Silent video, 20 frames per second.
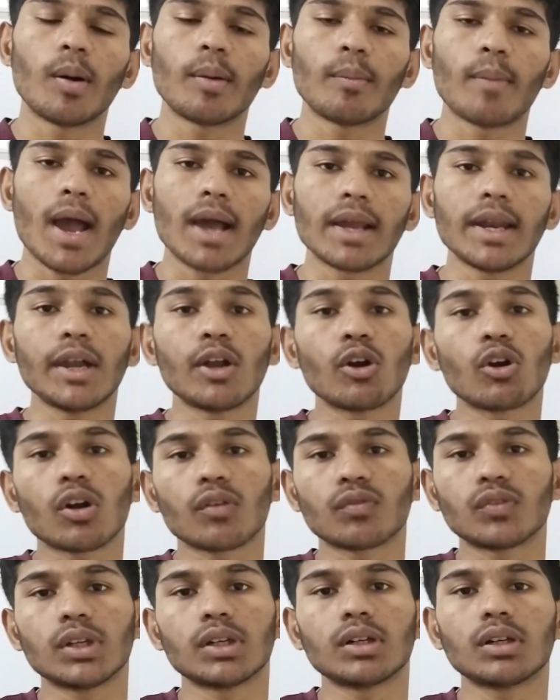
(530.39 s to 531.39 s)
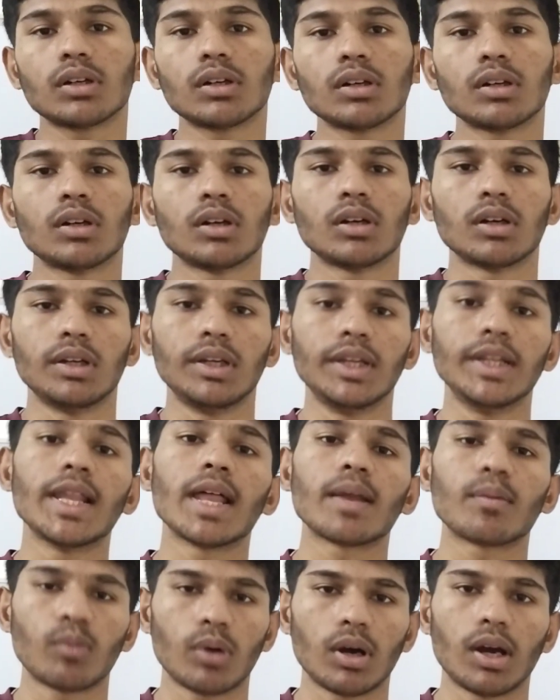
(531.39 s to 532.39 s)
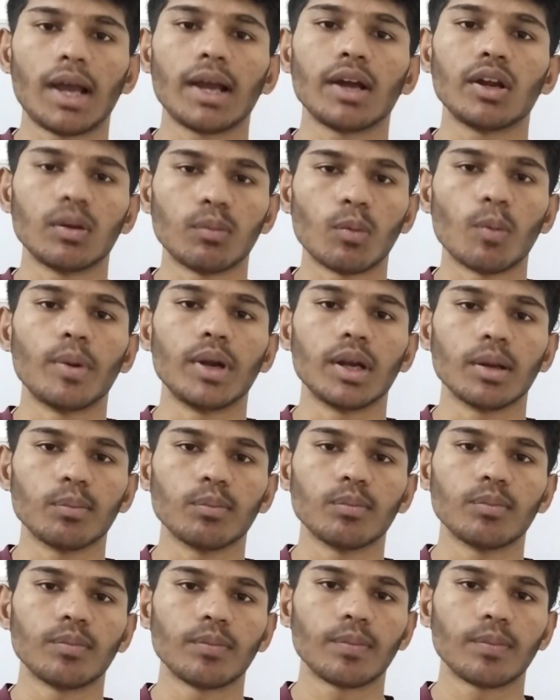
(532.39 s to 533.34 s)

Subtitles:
magnitude of the linear angular momentum.